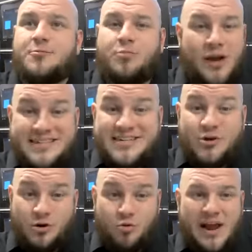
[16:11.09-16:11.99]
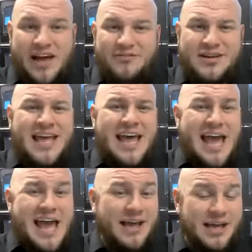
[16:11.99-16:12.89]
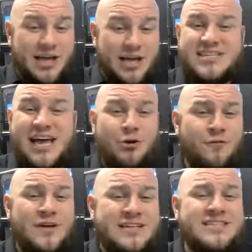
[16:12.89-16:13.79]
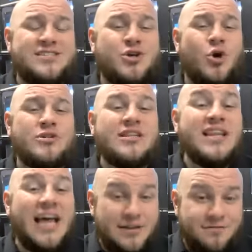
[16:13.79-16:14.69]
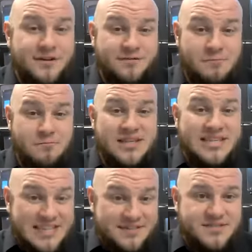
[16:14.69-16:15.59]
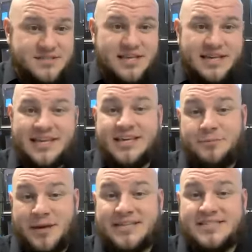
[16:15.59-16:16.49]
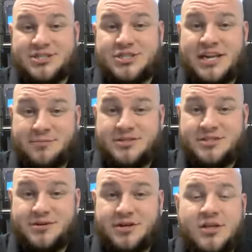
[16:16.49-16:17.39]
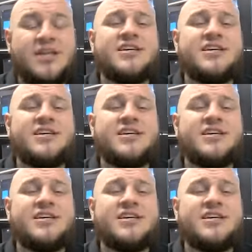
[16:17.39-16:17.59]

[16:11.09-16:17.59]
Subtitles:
pregnant or gravid at sacrificing its own life if it believes that it can pass on genetic material.